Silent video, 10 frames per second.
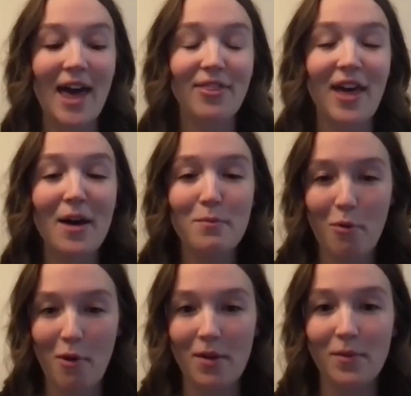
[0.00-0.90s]
At that
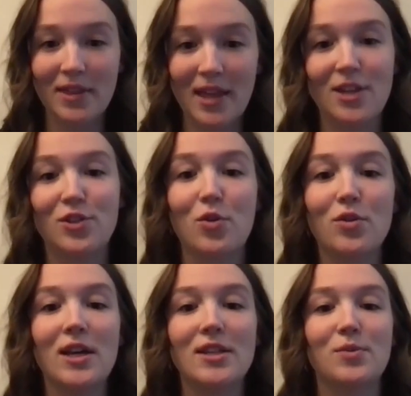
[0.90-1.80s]
point, what they had
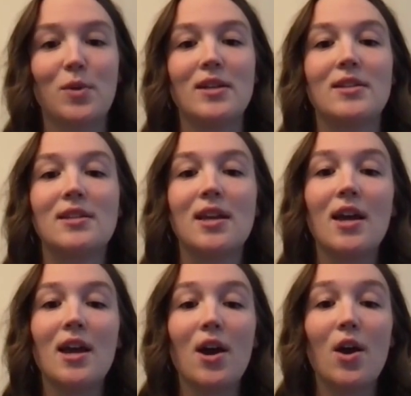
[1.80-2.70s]
told us was
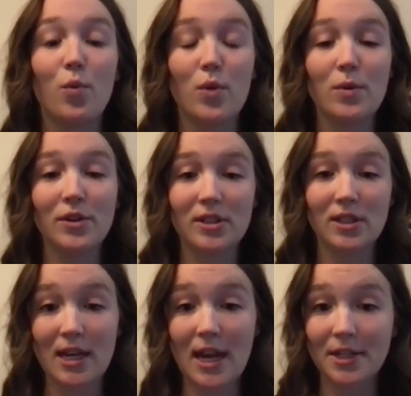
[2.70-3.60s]
we were
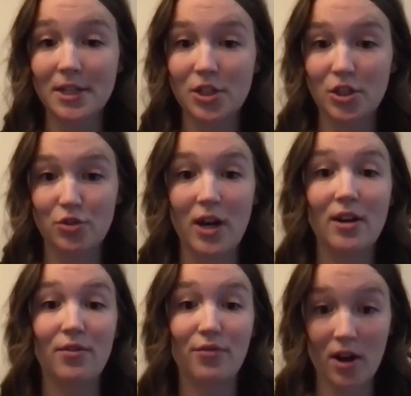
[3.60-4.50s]
connected to the
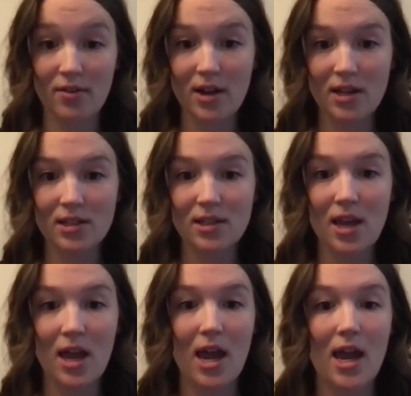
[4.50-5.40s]
train in front of us.
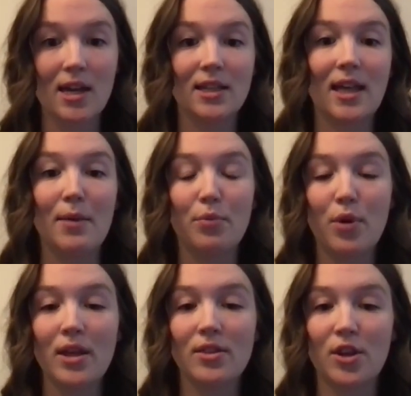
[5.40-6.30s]
And at that
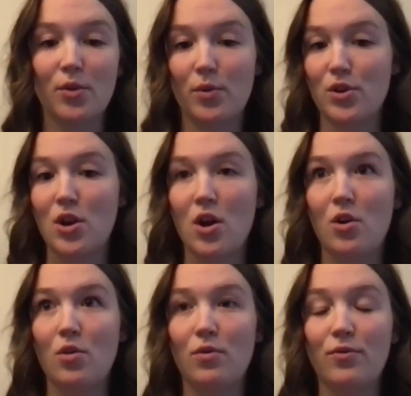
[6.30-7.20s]
point, there were
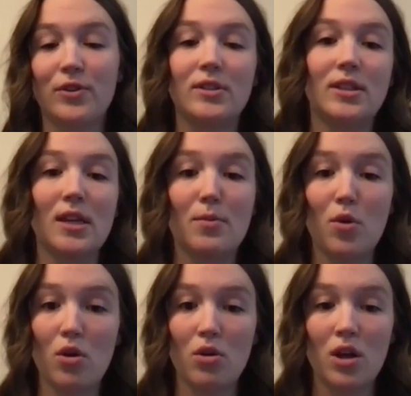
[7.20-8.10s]
no
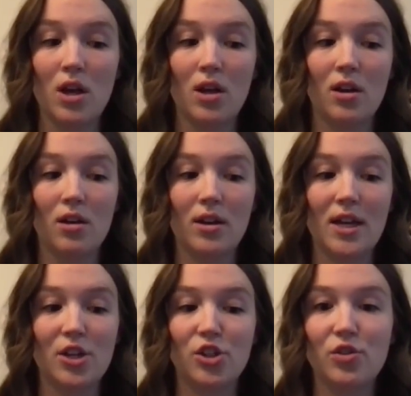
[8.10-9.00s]
foreseeable
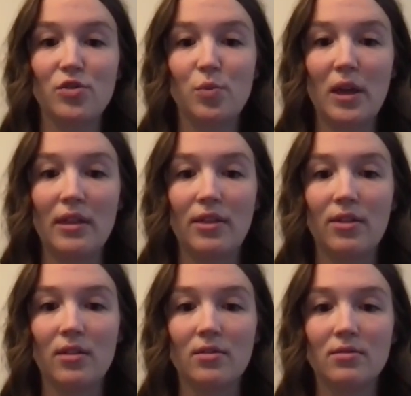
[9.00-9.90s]
issues with
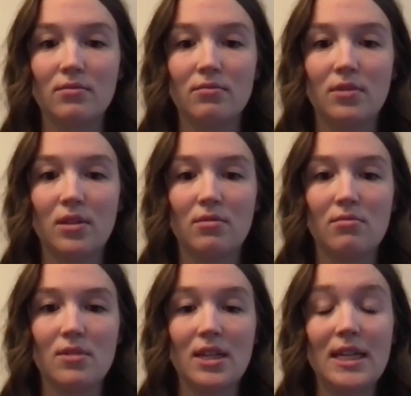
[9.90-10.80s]

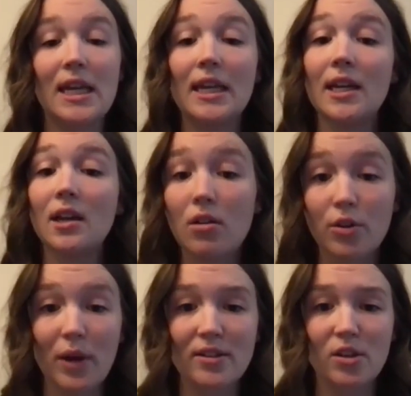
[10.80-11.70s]
getting
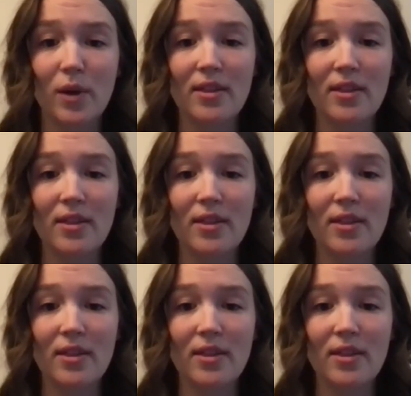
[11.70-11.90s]
the rest of the way